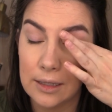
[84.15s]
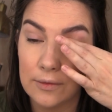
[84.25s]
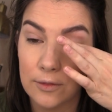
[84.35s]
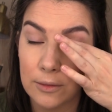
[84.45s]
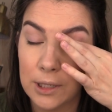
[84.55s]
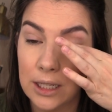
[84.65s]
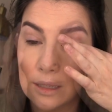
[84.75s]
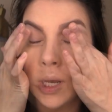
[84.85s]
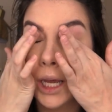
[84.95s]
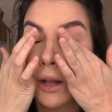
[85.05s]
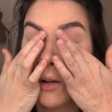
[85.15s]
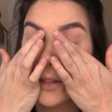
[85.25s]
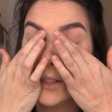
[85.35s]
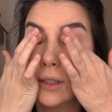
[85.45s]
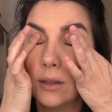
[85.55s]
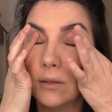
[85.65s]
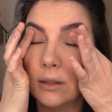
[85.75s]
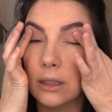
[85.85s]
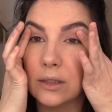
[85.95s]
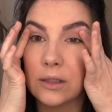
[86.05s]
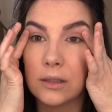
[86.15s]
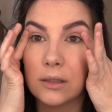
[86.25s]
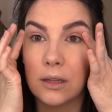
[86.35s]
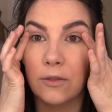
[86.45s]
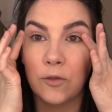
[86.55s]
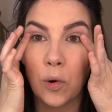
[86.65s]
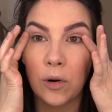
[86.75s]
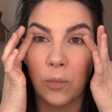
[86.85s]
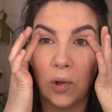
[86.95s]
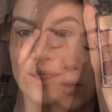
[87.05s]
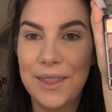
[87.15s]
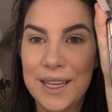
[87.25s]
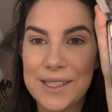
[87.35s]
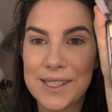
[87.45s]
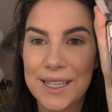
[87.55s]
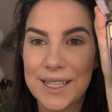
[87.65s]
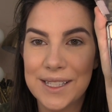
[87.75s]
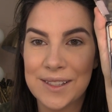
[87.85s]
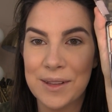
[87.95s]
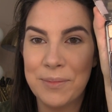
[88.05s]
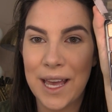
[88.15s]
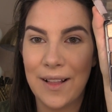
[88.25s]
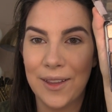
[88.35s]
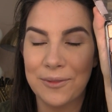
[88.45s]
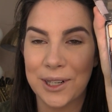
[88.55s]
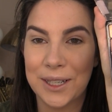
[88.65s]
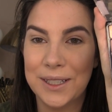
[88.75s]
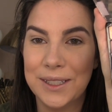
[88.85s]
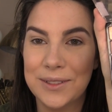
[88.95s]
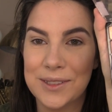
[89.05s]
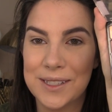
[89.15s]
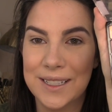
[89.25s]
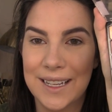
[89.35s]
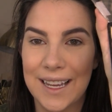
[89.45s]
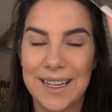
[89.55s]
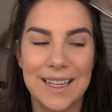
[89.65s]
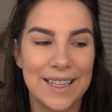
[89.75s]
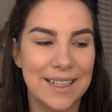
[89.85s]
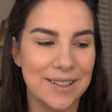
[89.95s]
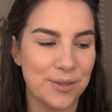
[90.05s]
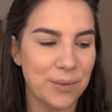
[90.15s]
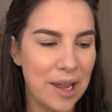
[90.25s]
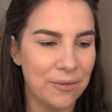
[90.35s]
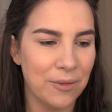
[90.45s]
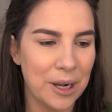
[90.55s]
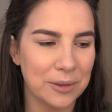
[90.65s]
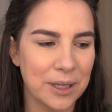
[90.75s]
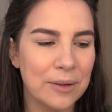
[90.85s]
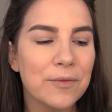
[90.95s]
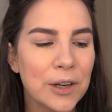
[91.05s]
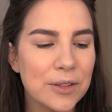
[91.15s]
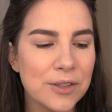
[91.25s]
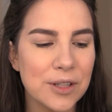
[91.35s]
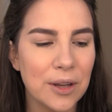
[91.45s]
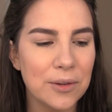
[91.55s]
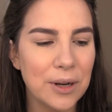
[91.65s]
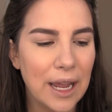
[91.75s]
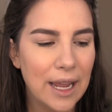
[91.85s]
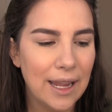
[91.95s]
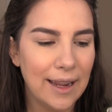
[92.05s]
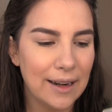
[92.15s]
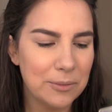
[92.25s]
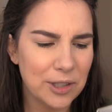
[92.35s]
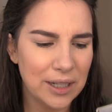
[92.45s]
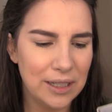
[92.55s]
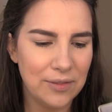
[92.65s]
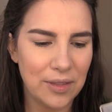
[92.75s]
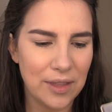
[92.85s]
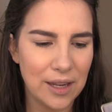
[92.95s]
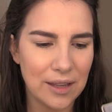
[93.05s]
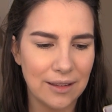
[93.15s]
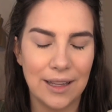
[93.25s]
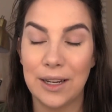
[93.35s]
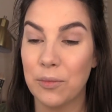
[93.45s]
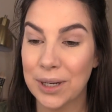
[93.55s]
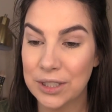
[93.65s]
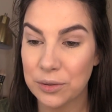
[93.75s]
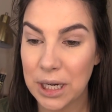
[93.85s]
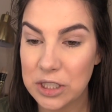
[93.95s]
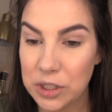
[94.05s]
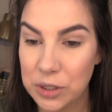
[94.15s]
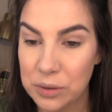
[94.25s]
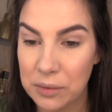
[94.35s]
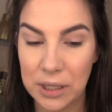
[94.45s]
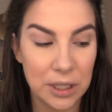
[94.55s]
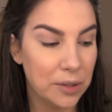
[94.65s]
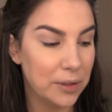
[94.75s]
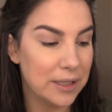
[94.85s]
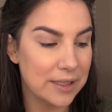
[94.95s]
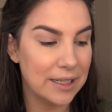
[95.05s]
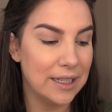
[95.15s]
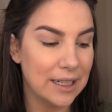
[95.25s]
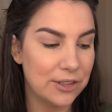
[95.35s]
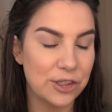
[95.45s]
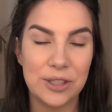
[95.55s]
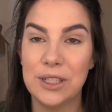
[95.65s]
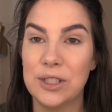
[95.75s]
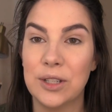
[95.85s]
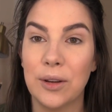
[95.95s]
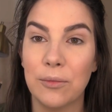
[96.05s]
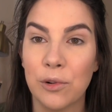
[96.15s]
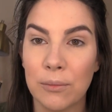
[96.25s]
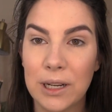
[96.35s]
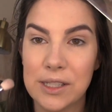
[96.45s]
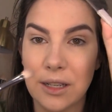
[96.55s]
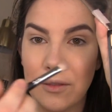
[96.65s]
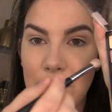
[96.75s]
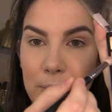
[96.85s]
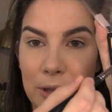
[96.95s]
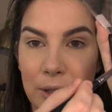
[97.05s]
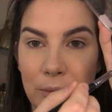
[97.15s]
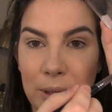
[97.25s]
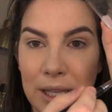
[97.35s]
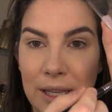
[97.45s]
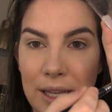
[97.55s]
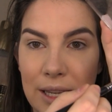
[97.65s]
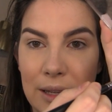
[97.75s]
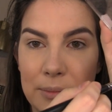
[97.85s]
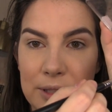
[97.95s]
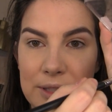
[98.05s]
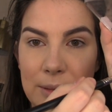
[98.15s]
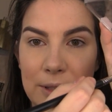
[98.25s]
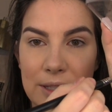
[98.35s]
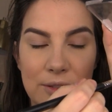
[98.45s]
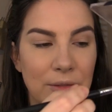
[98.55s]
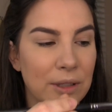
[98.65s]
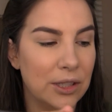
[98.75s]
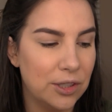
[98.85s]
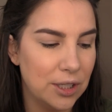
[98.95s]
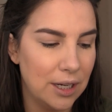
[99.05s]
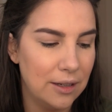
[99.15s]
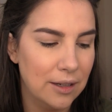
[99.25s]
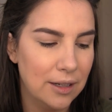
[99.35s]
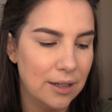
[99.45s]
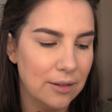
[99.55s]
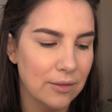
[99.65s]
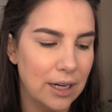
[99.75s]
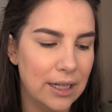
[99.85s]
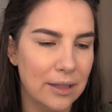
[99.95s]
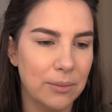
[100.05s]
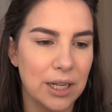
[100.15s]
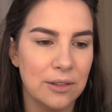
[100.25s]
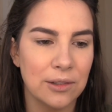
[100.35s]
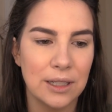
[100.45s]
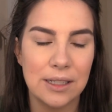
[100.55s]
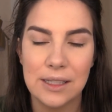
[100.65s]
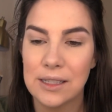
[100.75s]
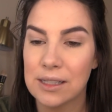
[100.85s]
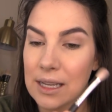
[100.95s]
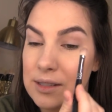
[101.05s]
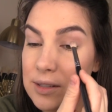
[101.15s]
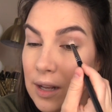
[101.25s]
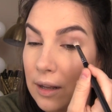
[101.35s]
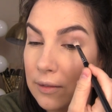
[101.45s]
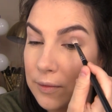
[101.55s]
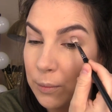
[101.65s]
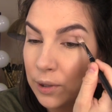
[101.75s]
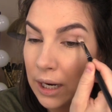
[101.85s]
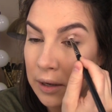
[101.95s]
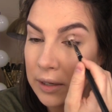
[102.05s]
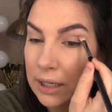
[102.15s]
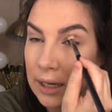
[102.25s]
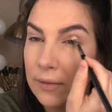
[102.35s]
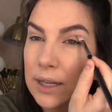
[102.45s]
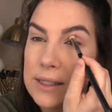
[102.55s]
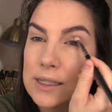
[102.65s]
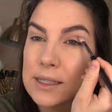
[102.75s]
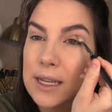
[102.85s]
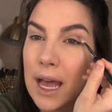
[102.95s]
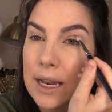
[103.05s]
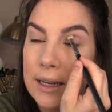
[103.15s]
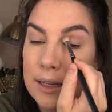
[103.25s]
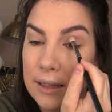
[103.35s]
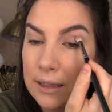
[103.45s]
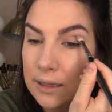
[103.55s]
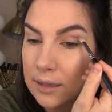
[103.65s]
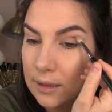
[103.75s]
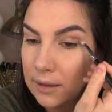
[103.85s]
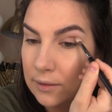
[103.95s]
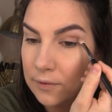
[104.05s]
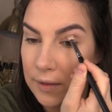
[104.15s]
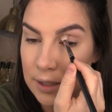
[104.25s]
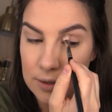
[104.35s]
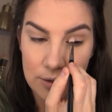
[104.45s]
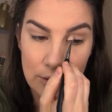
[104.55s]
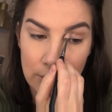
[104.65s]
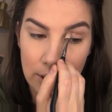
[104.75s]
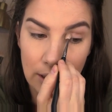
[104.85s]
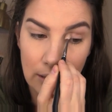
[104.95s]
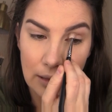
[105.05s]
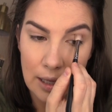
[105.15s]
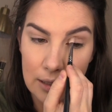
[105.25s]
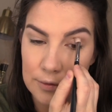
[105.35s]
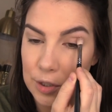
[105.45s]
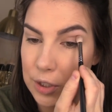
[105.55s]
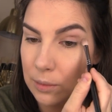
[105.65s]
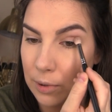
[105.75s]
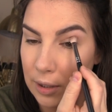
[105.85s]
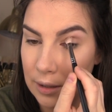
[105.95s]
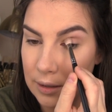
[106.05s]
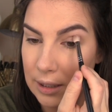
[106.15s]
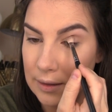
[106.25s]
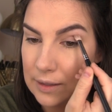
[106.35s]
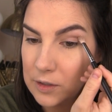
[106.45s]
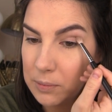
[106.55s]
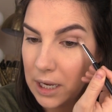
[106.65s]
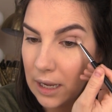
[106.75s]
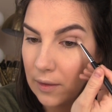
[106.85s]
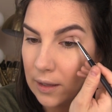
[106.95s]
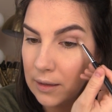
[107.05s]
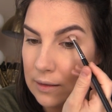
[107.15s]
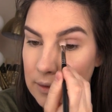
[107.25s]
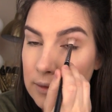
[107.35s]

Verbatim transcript: thing for me. But also, it's affordable. This is the palette we're going to use today. It is Wet n Wild Comfort Zone, and I'm trying to even think, like, what direction do I want to go with this? I think I just need to warm myself up a little bit and put some of this crease shade right in my crease. This is that soft brown. It kind of has a satiny finish. There's really a lot of shimmer in this palette.